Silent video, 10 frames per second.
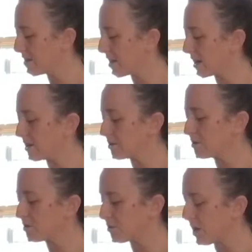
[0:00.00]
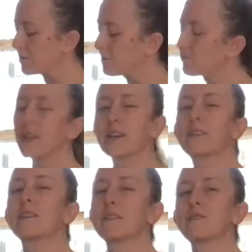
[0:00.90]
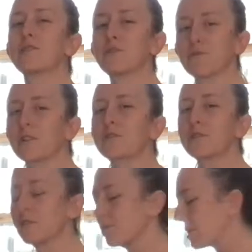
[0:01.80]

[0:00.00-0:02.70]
that there's a structure to